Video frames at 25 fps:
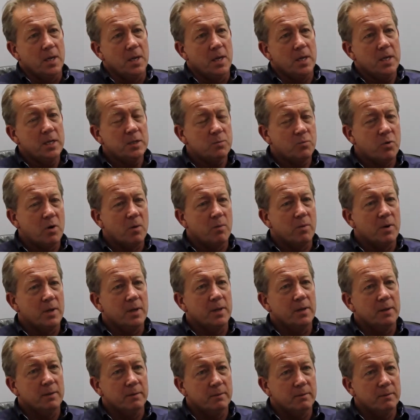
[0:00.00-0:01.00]
he is
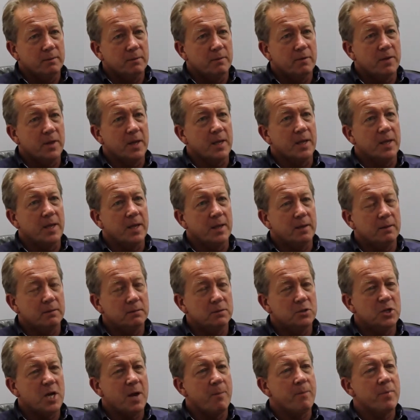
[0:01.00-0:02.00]
probably thinking
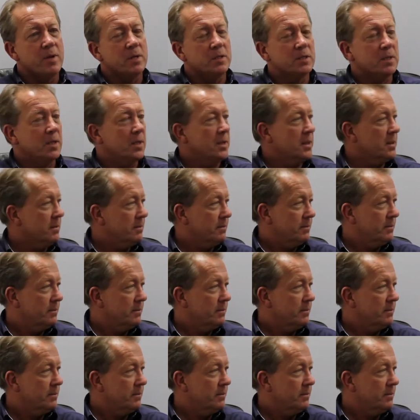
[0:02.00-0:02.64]
Champions League.